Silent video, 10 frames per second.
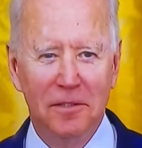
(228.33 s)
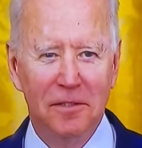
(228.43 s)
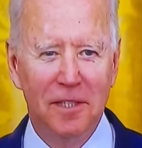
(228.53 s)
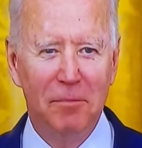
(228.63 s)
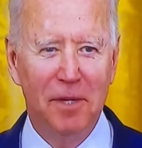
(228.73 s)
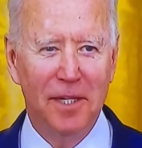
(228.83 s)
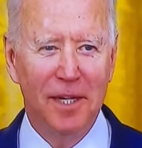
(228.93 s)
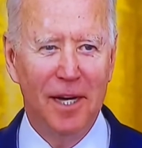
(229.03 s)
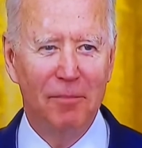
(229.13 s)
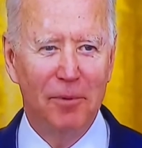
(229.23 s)
and may
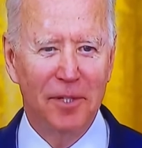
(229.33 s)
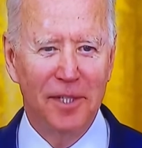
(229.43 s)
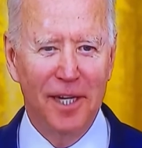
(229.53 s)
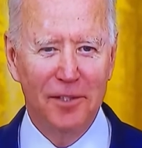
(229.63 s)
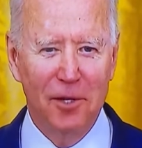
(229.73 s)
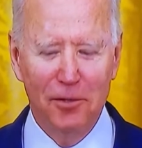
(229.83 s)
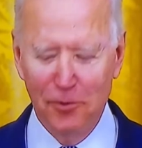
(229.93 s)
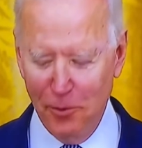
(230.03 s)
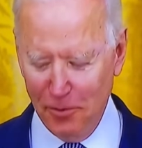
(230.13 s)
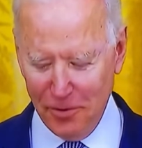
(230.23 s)
God protect our
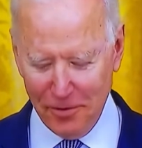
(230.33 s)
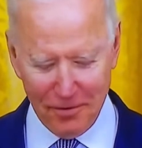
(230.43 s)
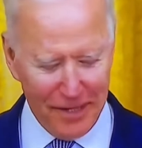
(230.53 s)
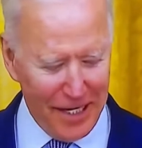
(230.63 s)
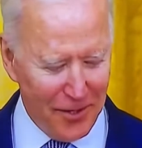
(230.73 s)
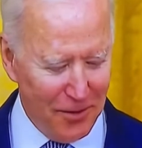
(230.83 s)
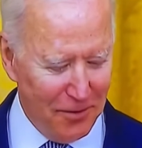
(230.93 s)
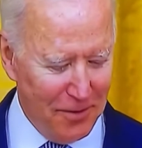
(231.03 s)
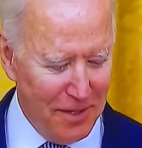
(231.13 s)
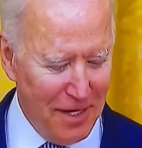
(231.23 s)
troops. Thank
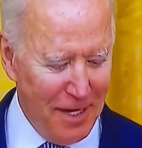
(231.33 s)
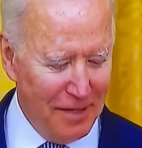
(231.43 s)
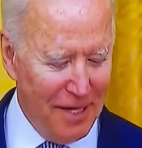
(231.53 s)
you.